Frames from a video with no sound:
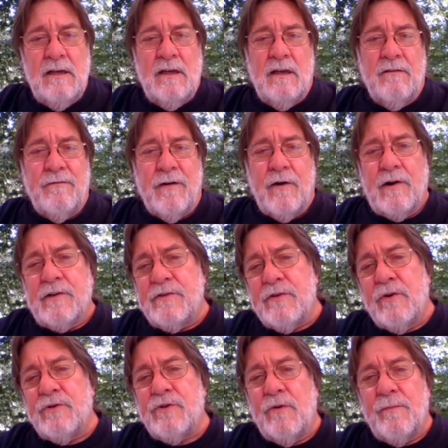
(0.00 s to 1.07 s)
in various
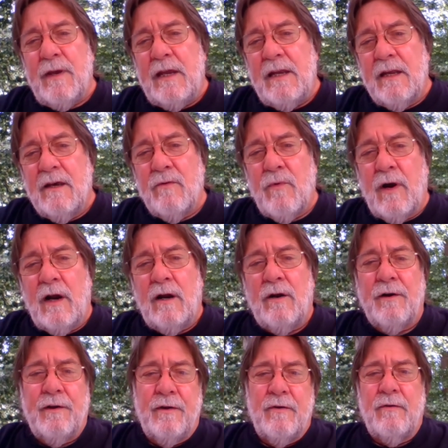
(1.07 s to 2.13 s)
social media
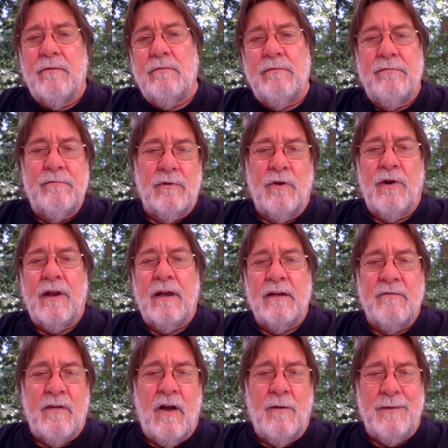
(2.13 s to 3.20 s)
where, you know, learning and
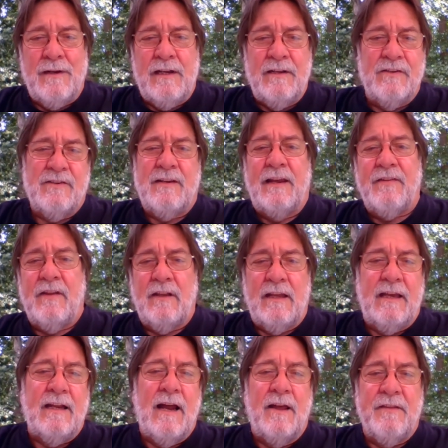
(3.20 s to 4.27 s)
development needs to take the
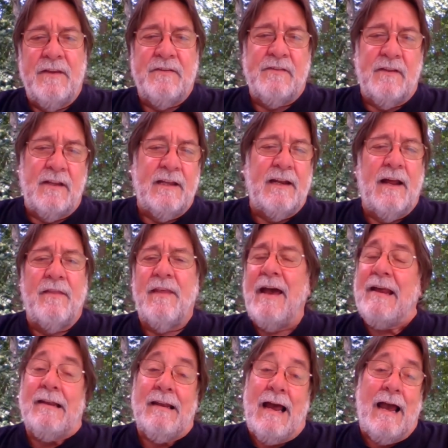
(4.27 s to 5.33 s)
lead on this and lead on
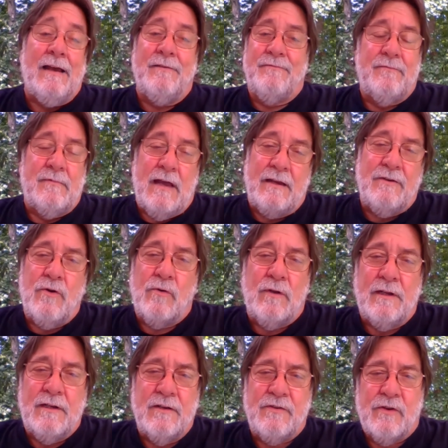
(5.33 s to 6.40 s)
that. And I, I
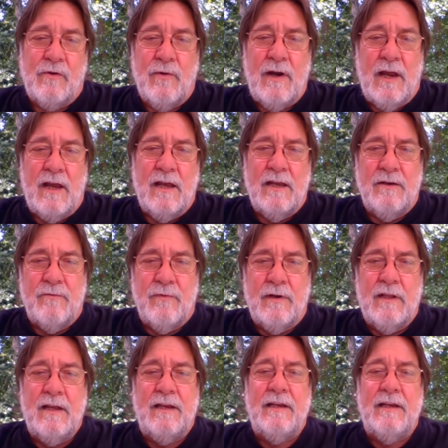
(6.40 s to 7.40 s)
totally disagree. It really